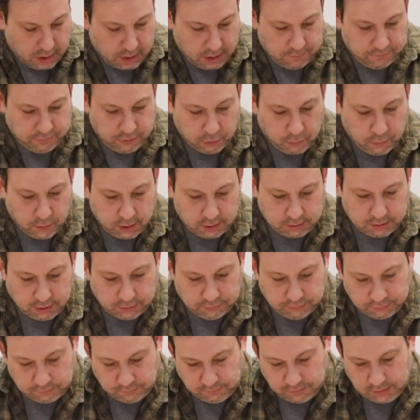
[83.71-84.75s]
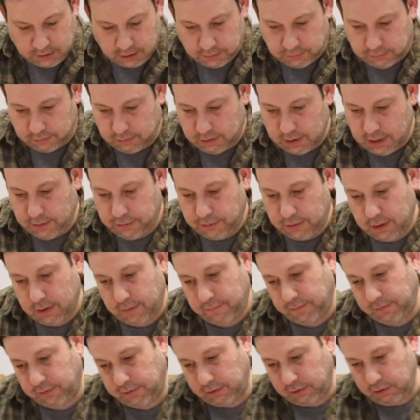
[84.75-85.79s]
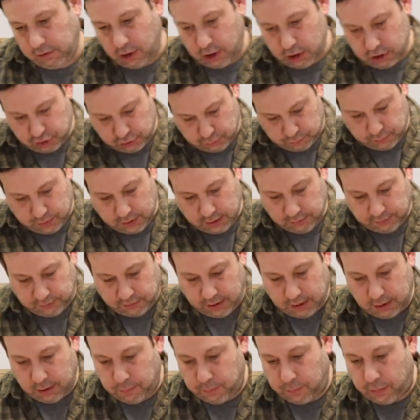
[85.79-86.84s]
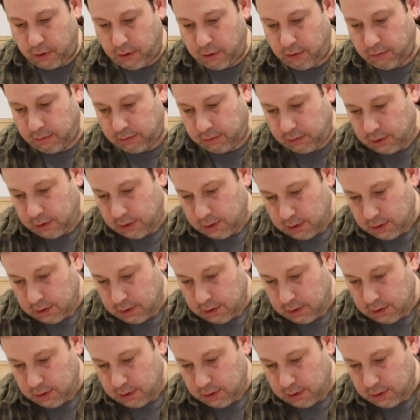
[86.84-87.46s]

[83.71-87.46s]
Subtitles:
If your work doesn't fit underneath it, if it's a larger piece like a bowl,